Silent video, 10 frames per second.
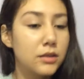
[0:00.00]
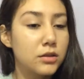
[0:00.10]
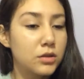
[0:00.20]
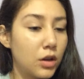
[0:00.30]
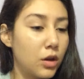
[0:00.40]

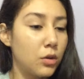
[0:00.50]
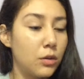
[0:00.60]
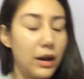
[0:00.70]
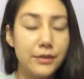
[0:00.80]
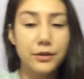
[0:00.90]
So
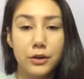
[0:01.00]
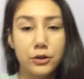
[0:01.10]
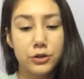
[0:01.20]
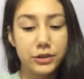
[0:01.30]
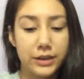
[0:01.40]
I have a photo
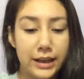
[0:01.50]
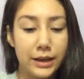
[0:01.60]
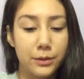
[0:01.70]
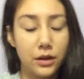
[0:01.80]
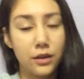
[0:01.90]
shoot today
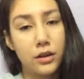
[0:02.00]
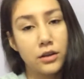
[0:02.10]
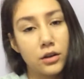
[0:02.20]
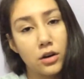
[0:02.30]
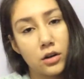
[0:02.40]
with all the
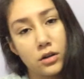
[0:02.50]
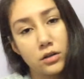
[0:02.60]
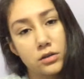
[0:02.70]
other girls.